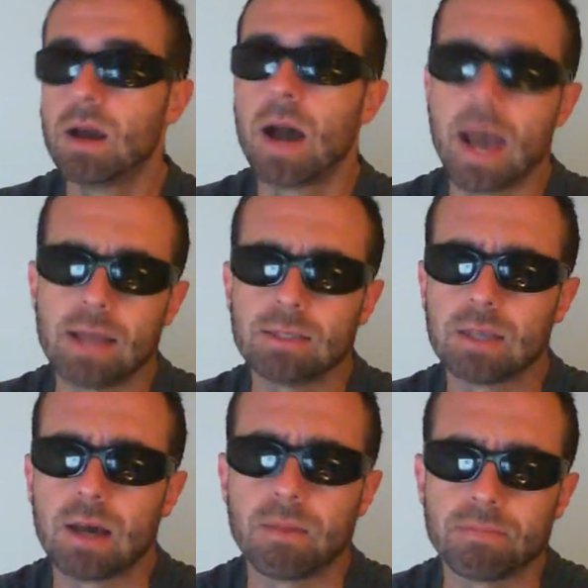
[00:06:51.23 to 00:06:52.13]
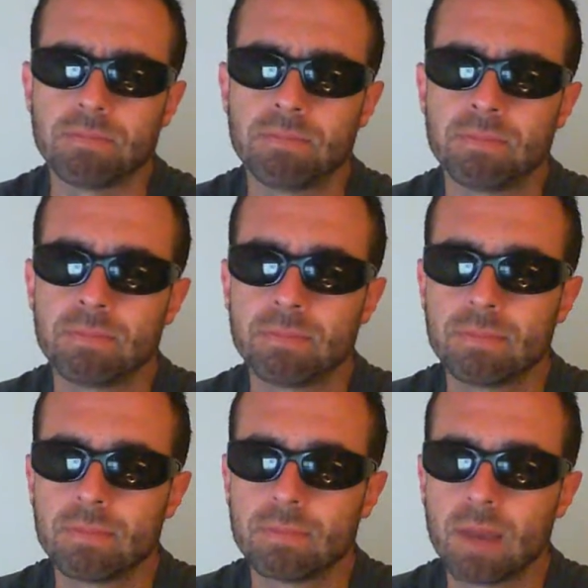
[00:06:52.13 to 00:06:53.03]
And
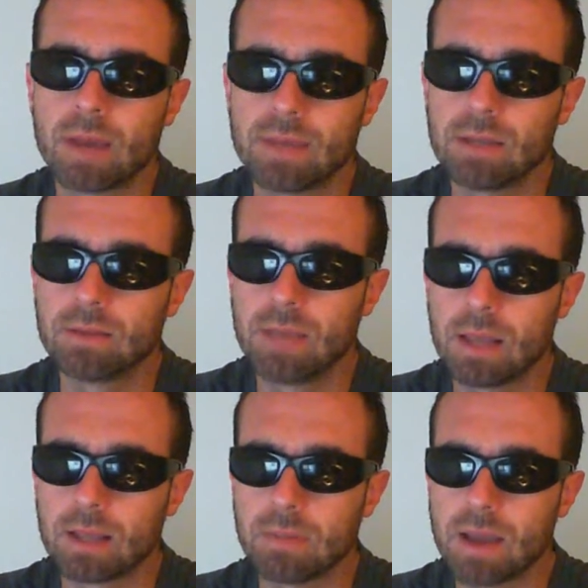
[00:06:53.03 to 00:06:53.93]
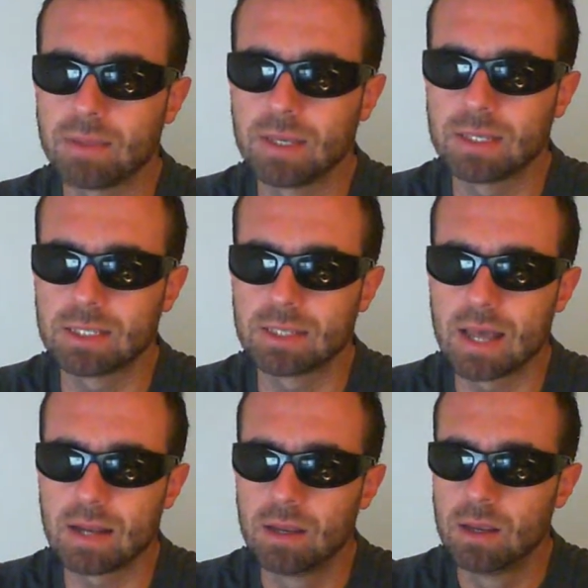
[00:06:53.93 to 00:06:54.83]
I think like the main thing is
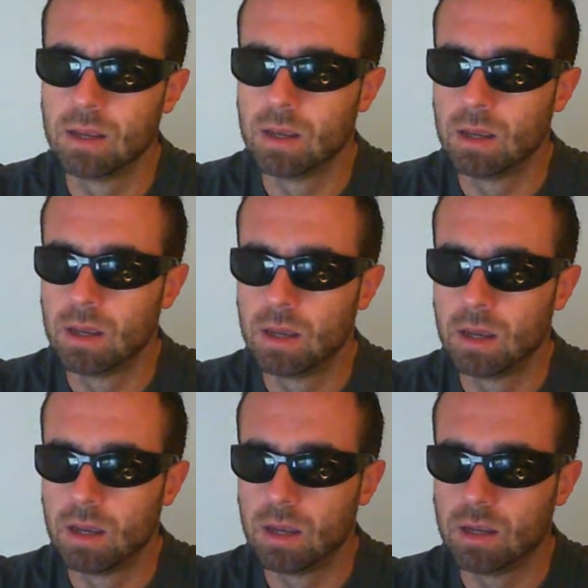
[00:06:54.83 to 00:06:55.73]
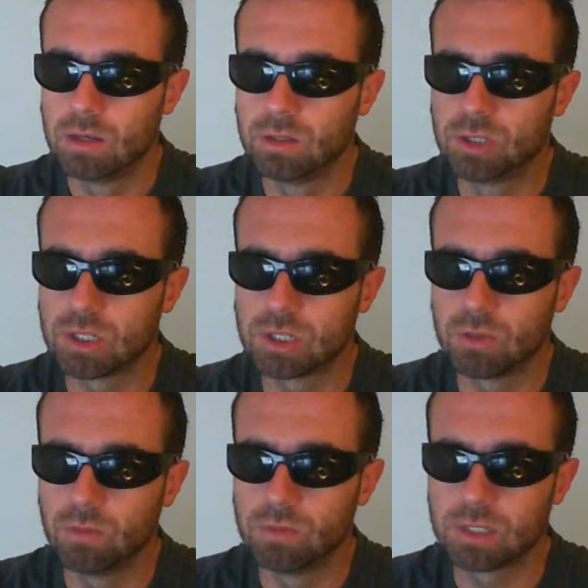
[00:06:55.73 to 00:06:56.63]
that just
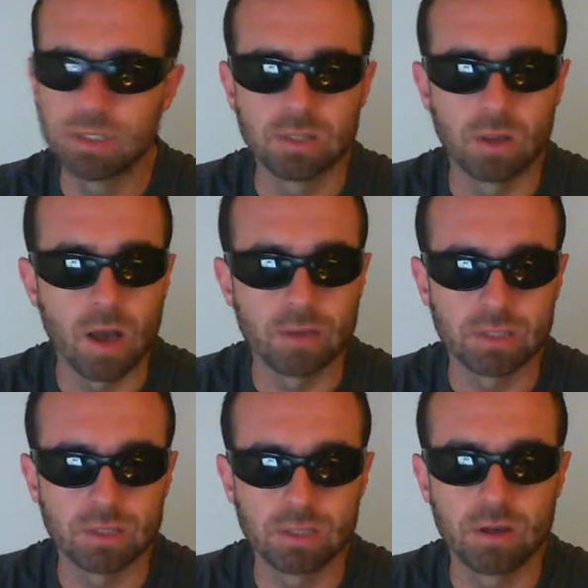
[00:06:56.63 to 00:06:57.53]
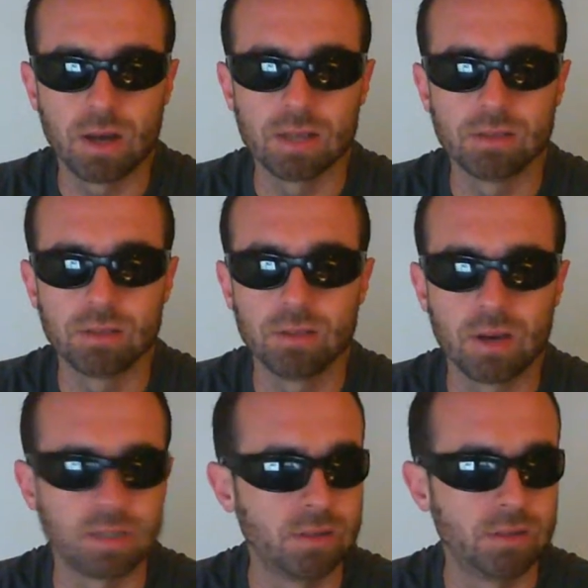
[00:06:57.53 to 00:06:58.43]
these lives, these guys have
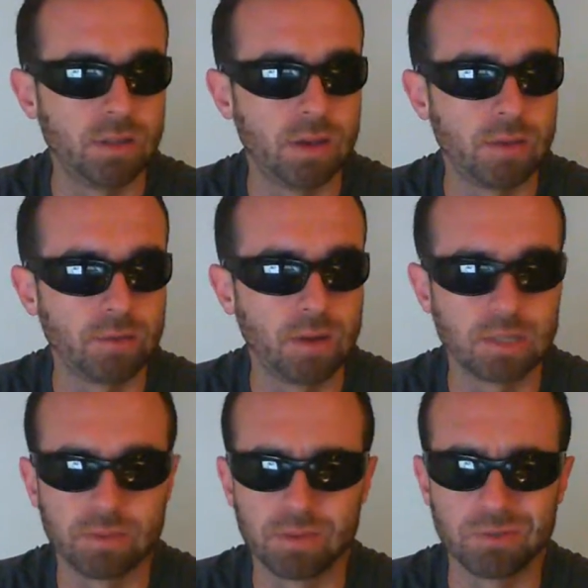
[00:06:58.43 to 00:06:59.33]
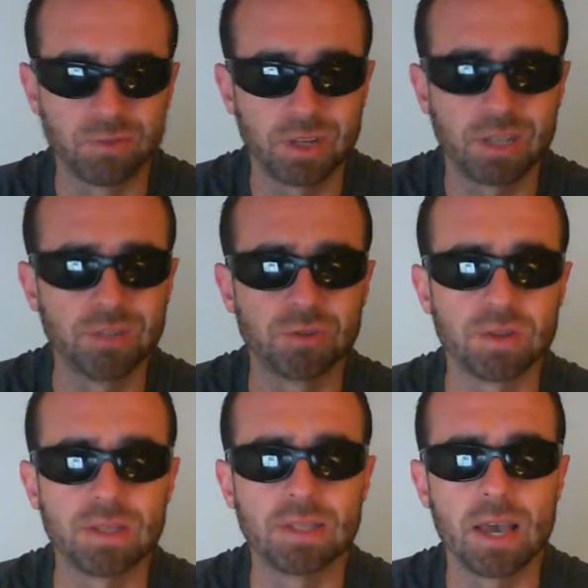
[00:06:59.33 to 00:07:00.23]
guys that live like drinking
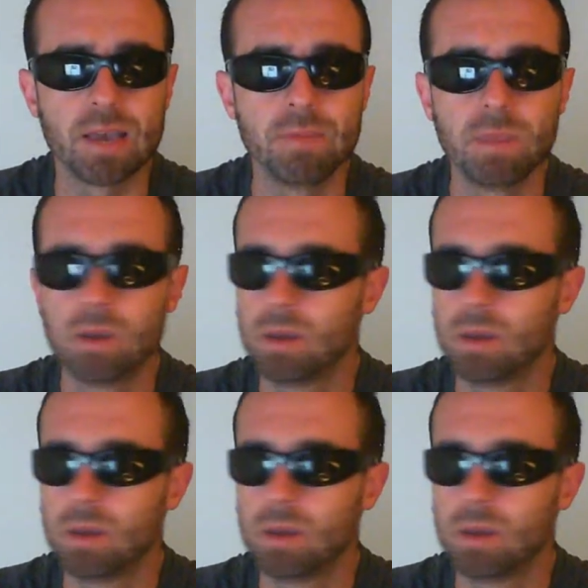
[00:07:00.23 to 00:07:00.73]
during the day,